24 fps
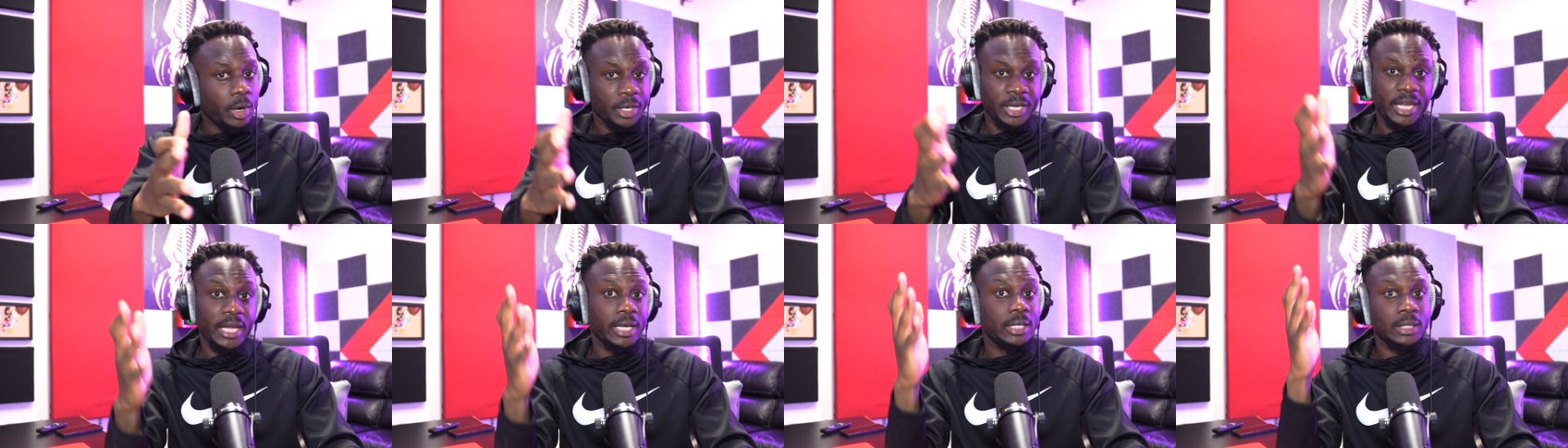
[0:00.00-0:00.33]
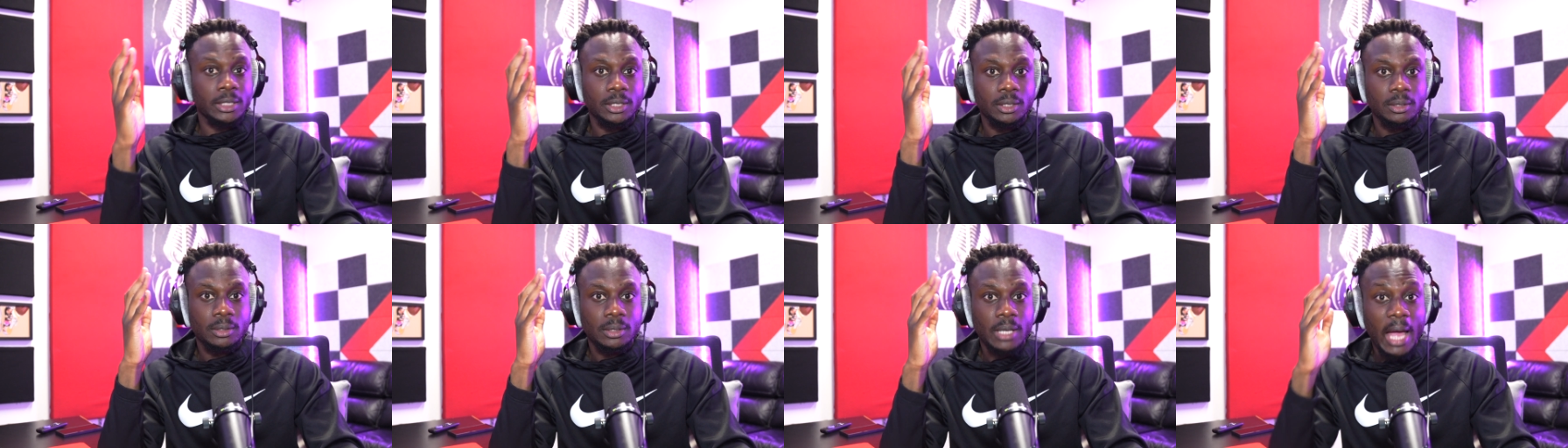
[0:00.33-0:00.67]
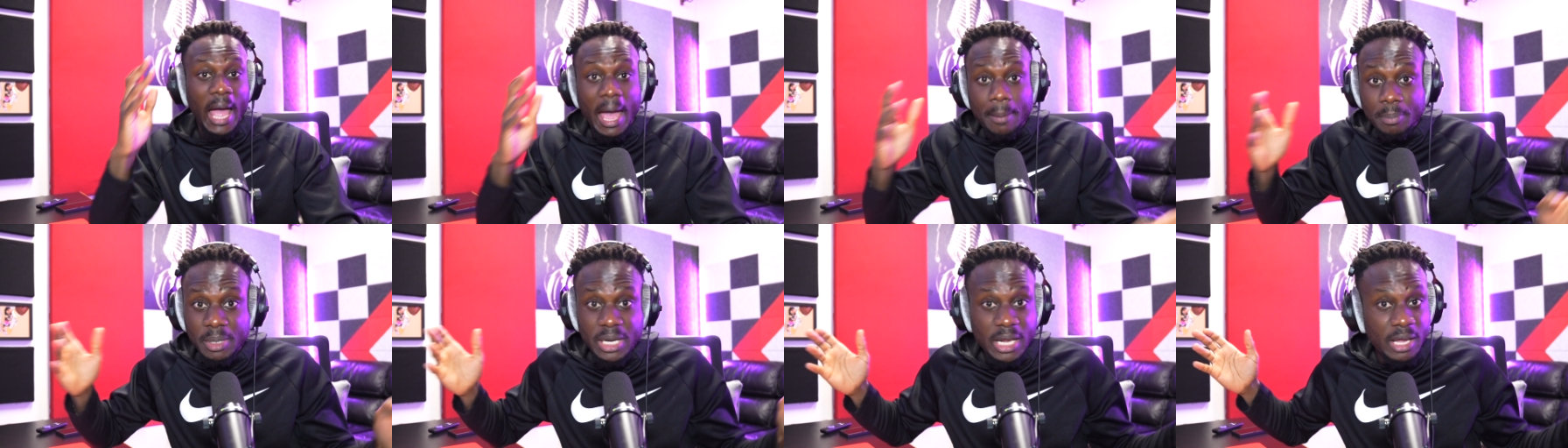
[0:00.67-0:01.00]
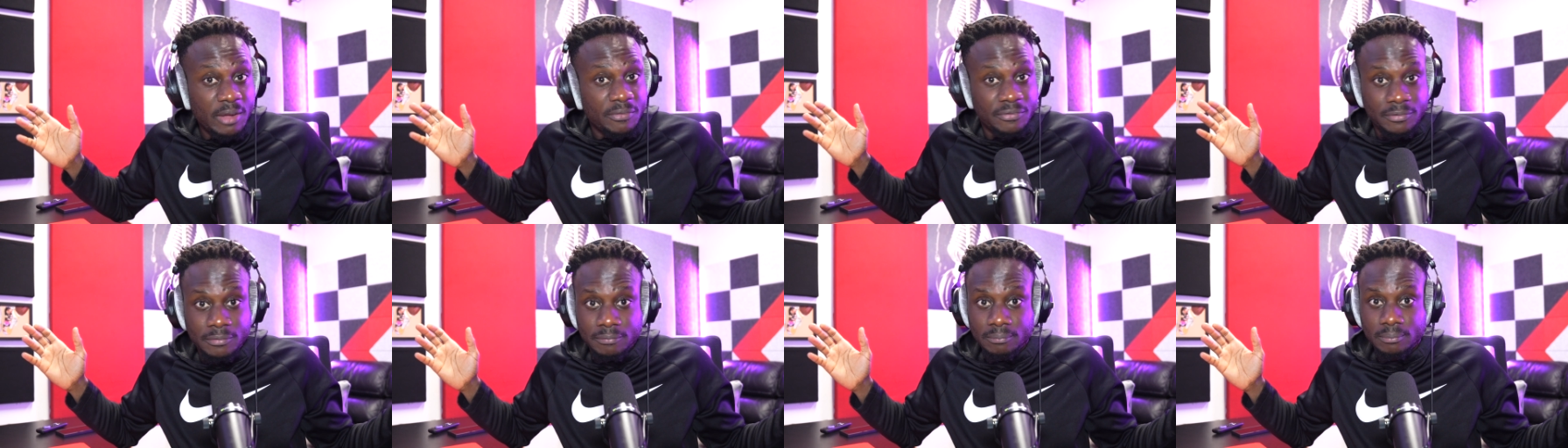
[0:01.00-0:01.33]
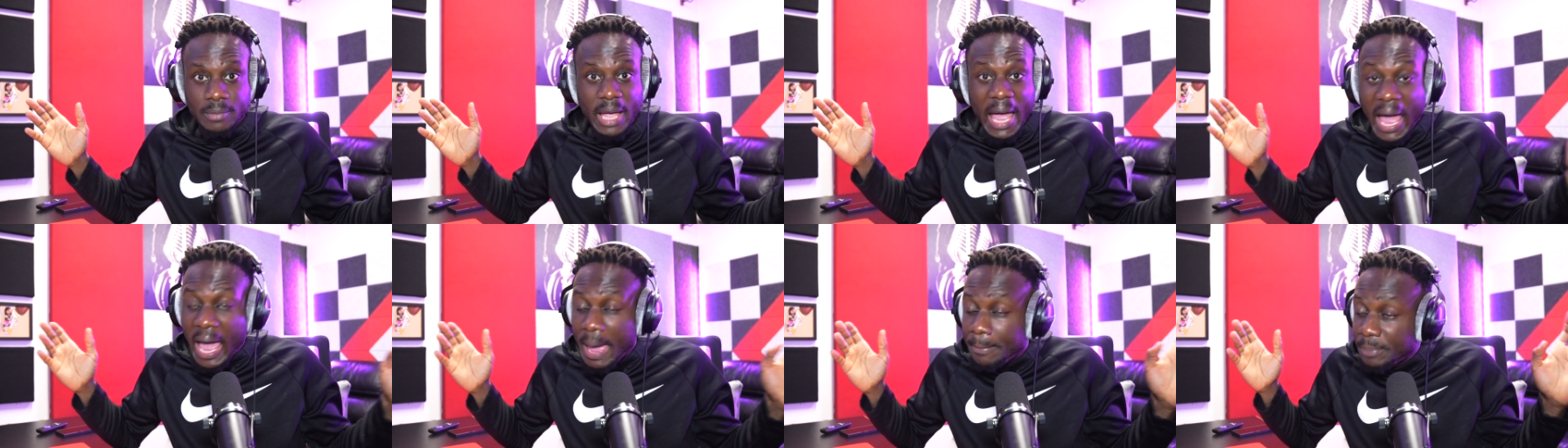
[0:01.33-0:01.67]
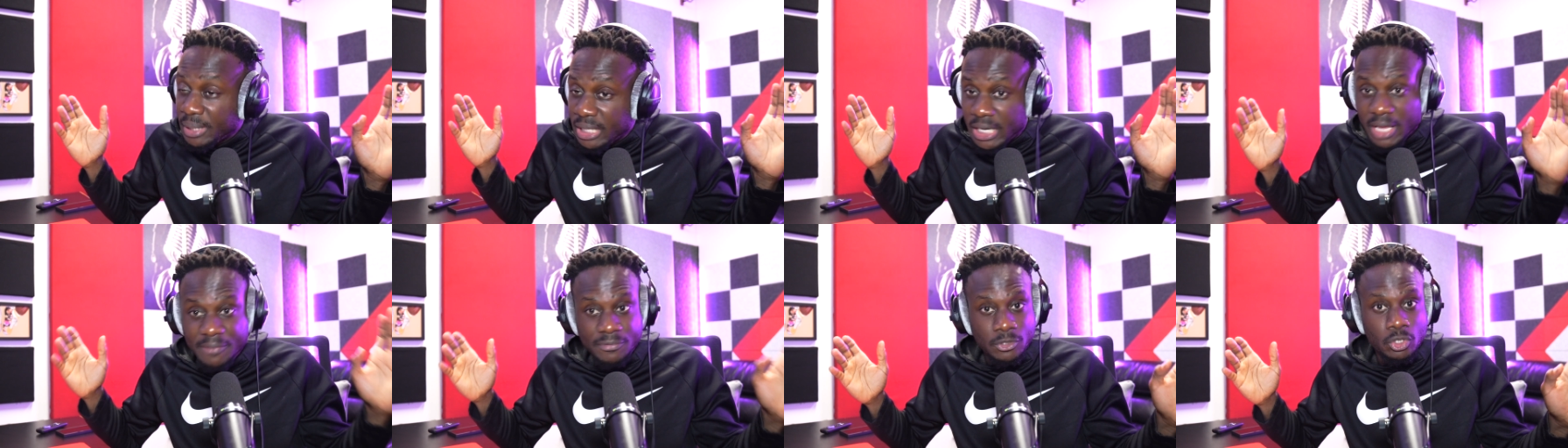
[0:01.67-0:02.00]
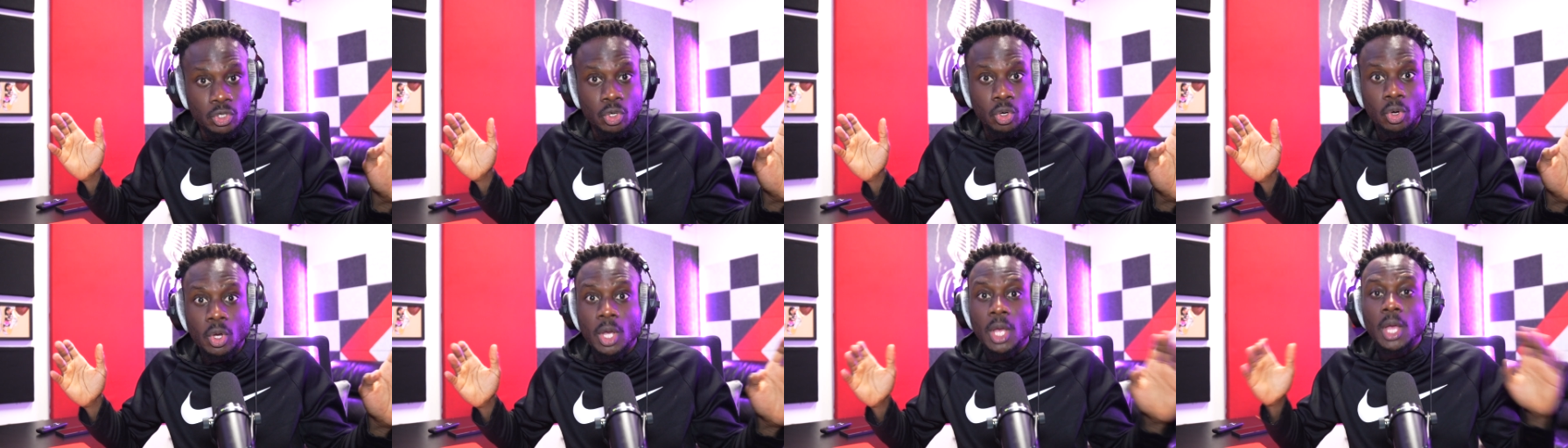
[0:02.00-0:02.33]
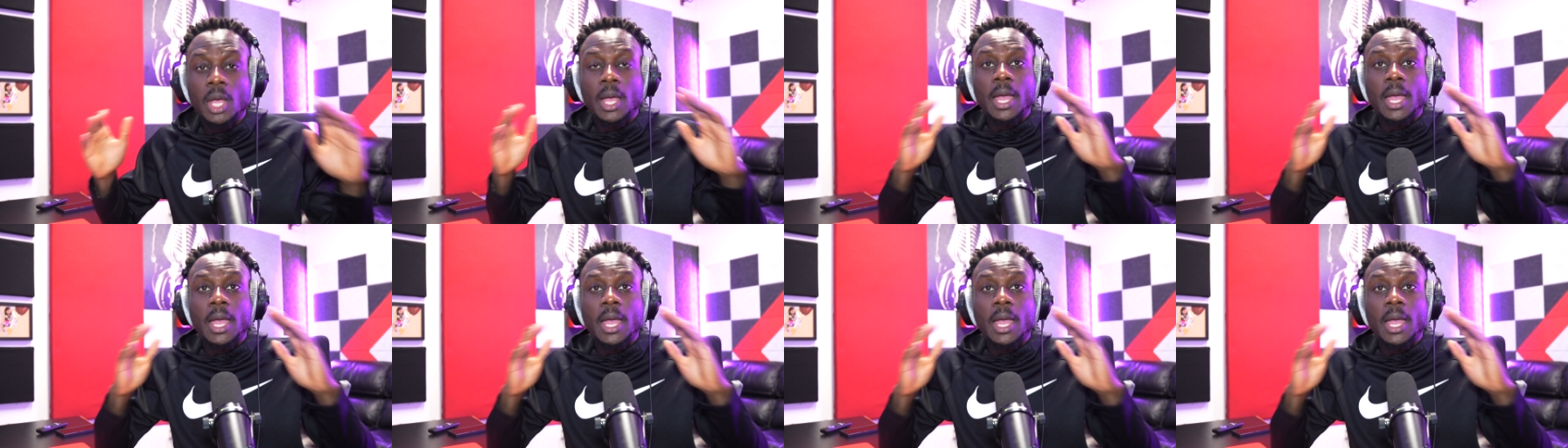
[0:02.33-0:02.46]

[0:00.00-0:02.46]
Kelly. I believe. I believe so.